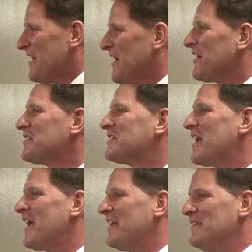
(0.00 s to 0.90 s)
our
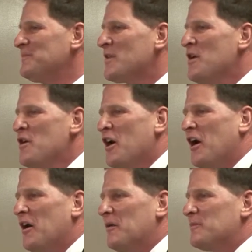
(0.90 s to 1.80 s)
state,
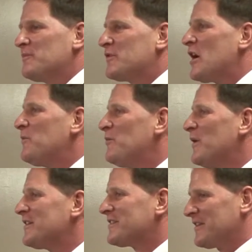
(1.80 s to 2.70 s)
a couple
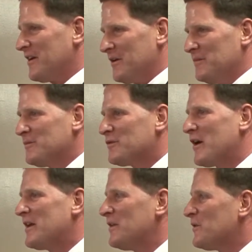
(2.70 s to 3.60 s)
months ago,
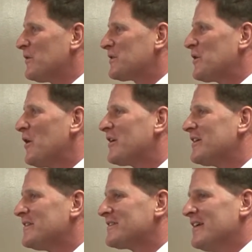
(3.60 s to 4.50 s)
Grady endorsed
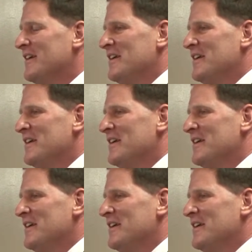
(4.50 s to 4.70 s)
Hawkins